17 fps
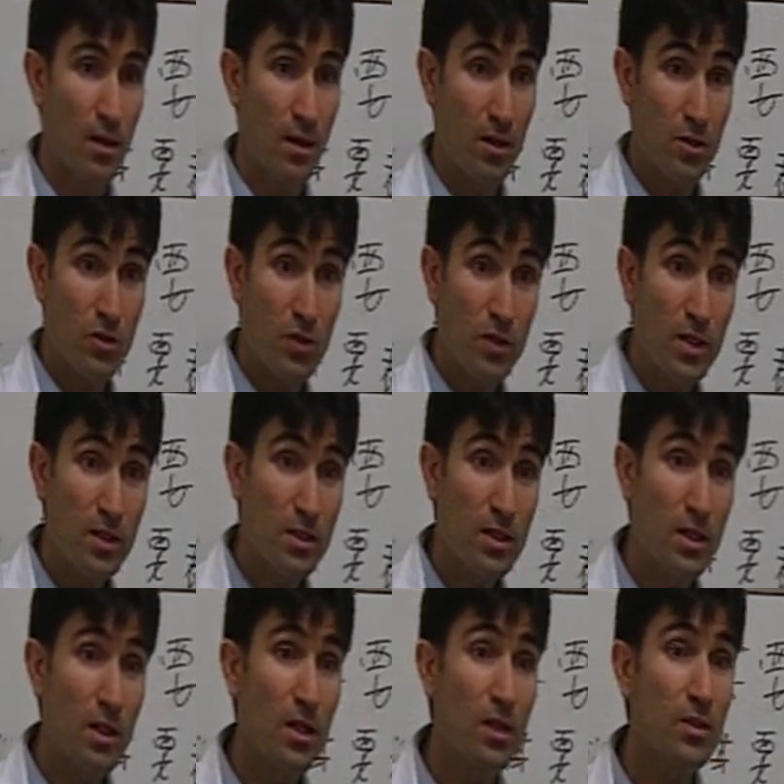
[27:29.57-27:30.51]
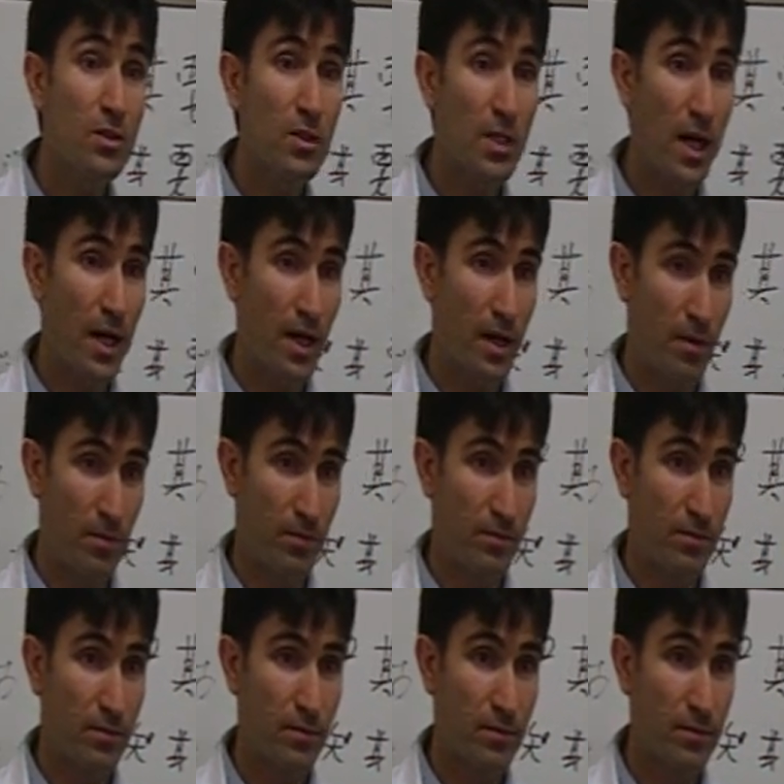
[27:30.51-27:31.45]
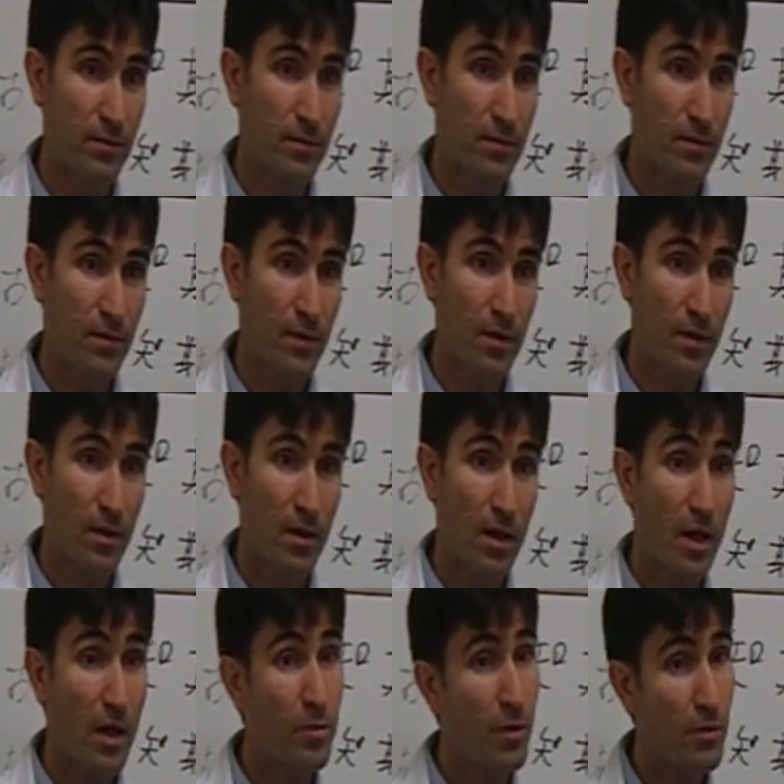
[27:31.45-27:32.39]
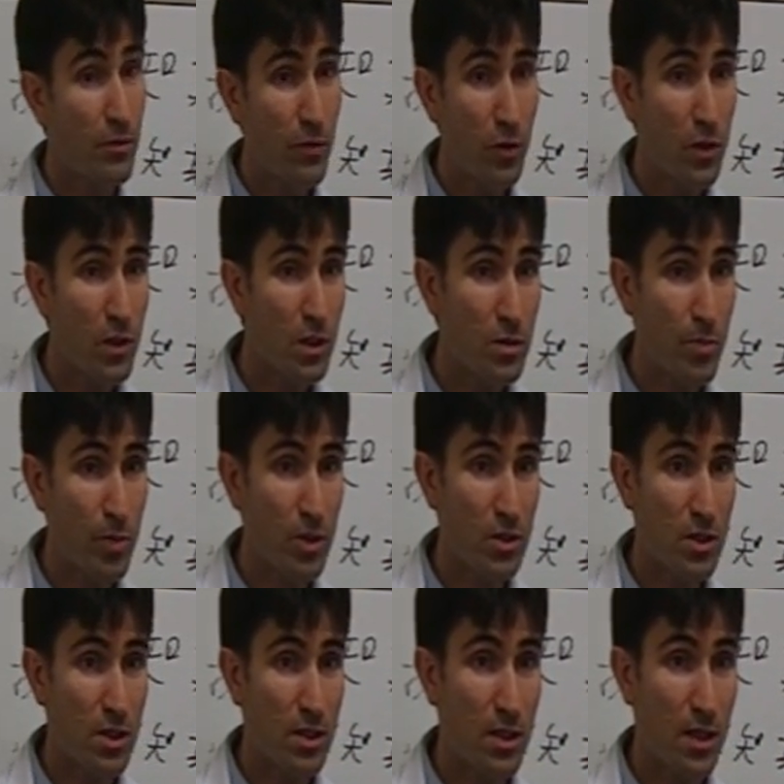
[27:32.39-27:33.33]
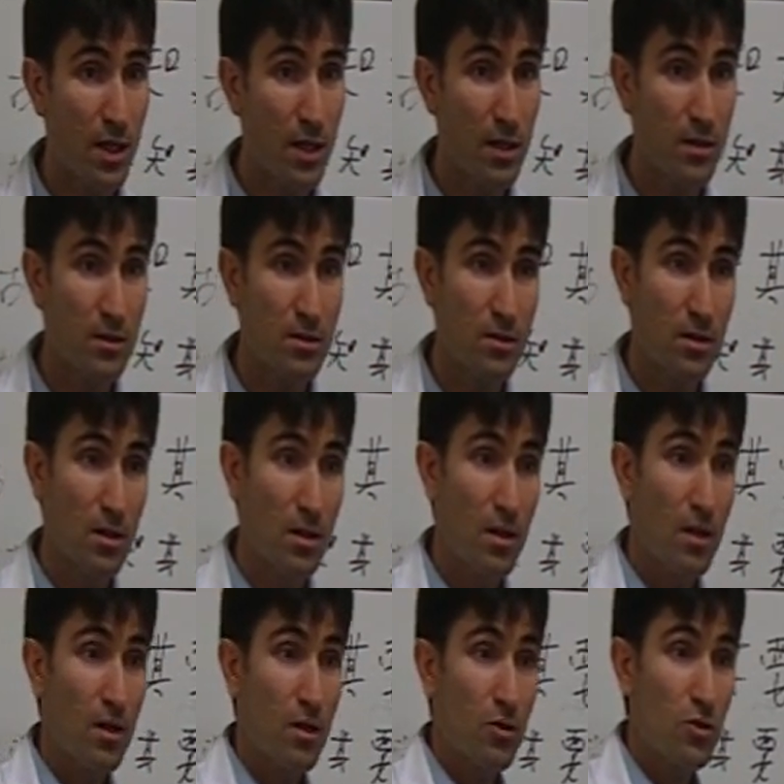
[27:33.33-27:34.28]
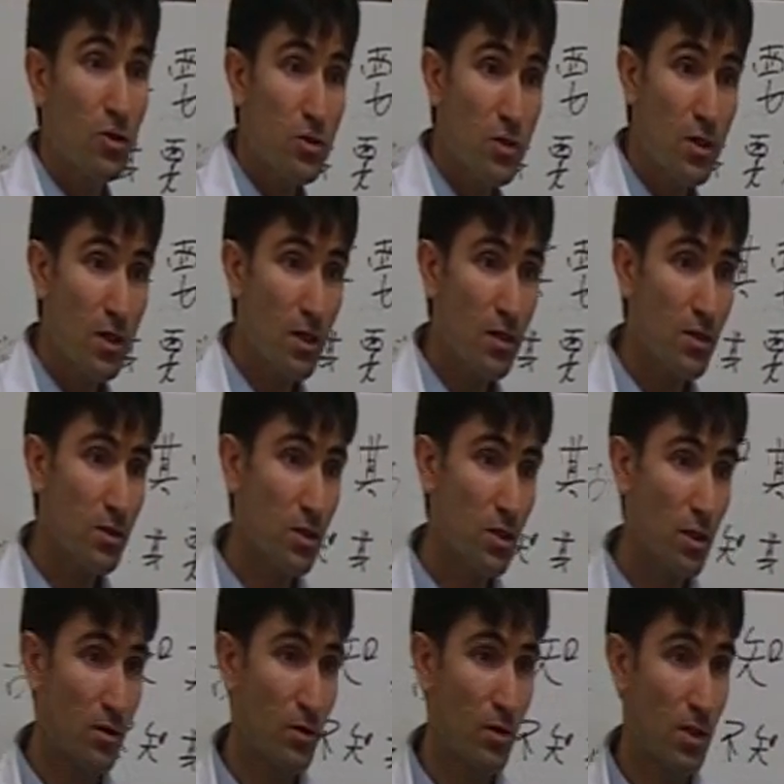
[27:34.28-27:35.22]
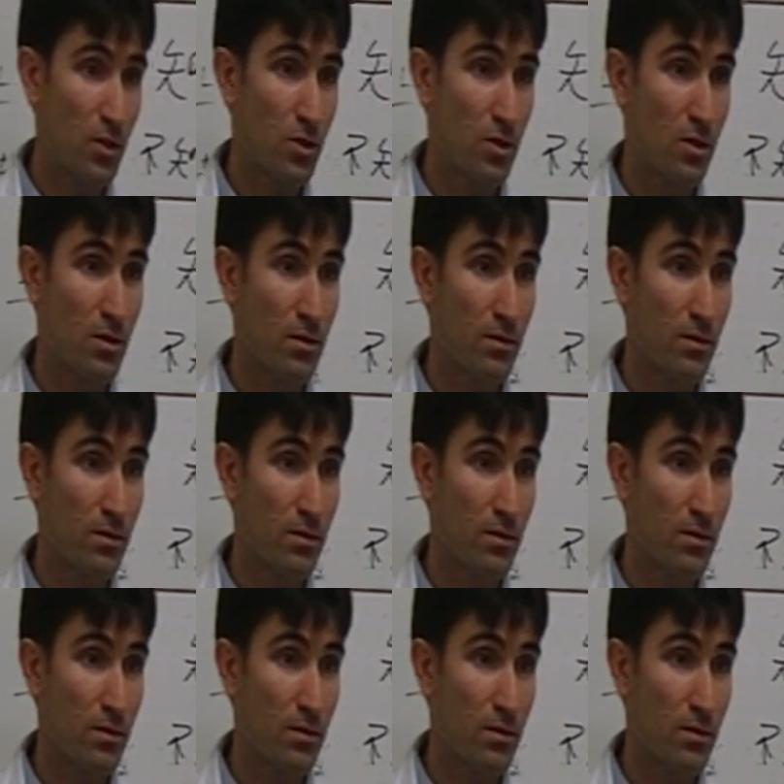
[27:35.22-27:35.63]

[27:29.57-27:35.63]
So that's another time. And before this person dies, there's another generation.